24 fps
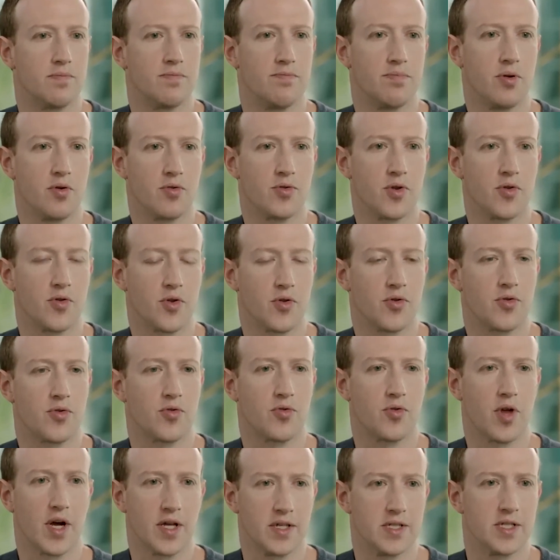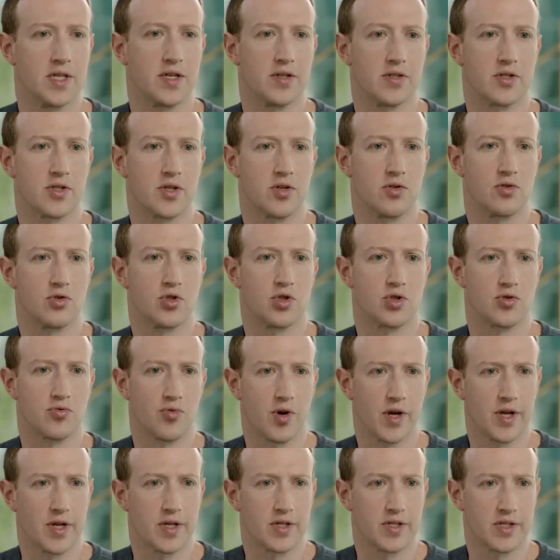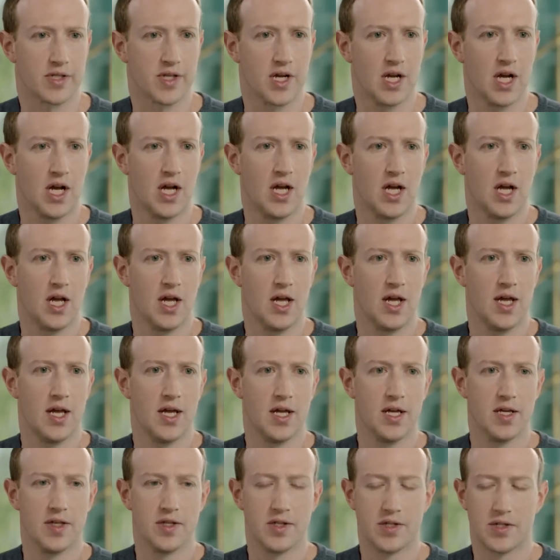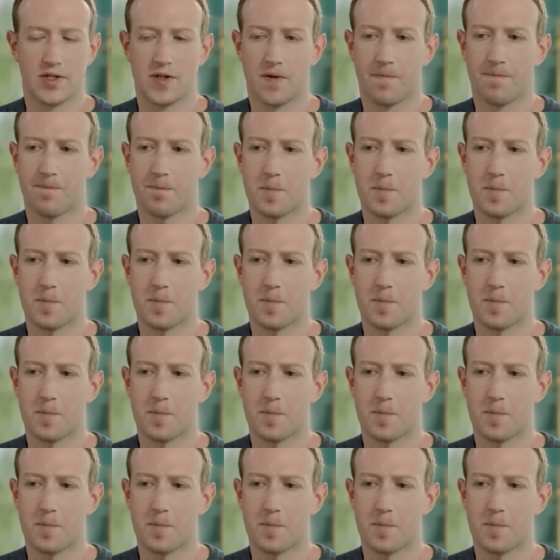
both of the ideas that you just raised is